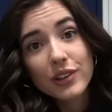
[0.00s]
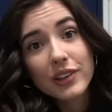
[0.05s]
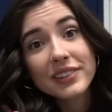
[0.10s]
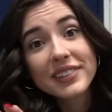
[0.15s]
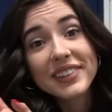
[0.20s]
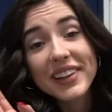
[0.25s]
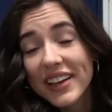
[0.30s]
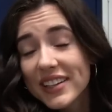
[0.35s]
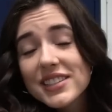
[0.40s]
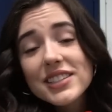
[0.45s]

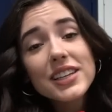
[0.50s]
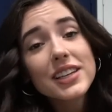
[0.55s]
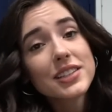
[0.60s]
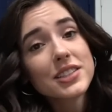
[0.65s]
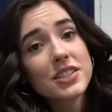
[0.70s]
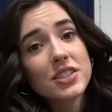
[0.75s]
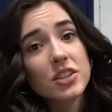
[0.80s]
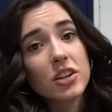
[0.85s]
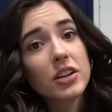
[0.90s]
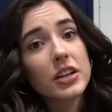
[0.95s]
Let's
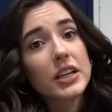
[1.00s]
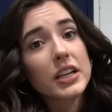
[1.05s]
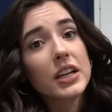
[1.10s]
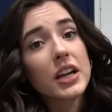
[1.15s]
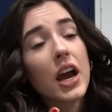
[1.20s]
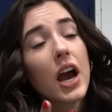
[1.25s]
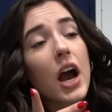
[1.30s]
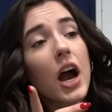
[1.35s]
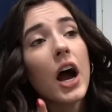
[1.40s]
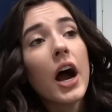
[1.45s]
get started.
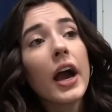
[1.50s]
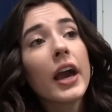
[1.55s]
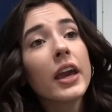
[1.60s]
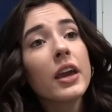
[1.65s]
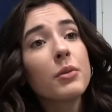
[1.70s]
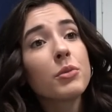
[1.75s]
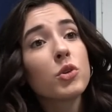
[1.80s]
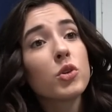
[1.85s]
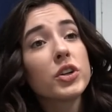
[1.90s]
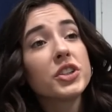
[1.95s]
I
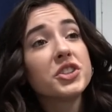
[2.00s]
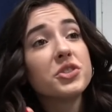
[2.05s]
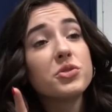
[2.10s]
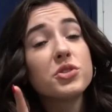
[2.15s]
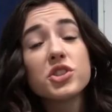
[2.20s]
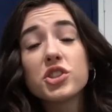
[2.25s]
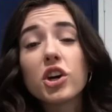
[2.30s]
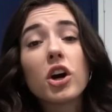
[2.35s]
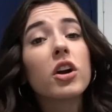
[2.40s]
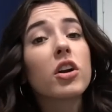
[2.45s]
am going to
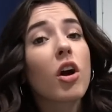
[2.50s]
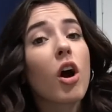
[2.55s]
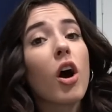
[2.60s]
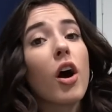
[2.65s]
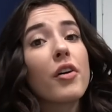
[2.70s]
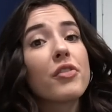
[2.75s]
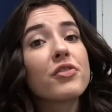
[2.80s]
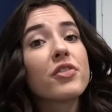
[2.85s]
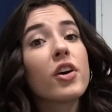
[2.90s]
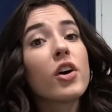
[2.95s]
start
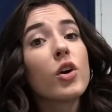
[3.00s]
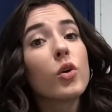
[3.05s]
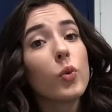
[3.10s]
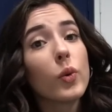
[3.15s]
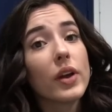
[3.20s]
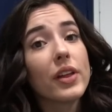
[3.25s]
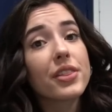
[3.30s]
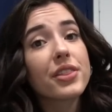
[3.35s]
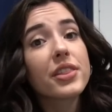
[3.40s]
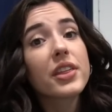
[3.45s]
off
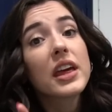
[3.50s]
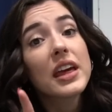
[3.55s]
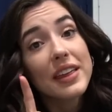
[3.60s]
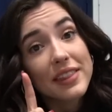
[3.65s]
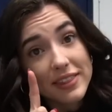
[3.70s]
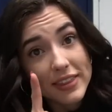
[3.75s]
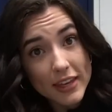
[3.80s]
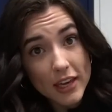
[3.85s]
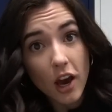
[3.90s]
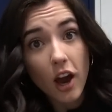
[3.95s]
with
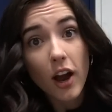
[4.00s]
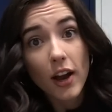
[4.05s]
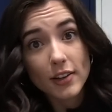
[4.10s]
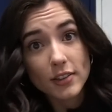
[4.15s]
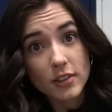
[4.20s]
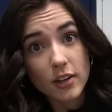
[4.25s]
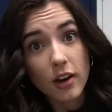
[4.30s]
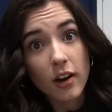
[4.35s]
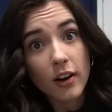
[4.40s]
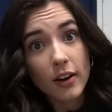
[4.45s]
the
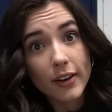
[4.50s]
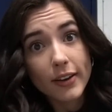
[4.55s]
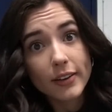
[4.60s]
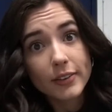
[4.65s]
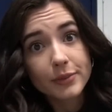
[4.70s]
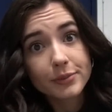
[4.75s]
hot dog.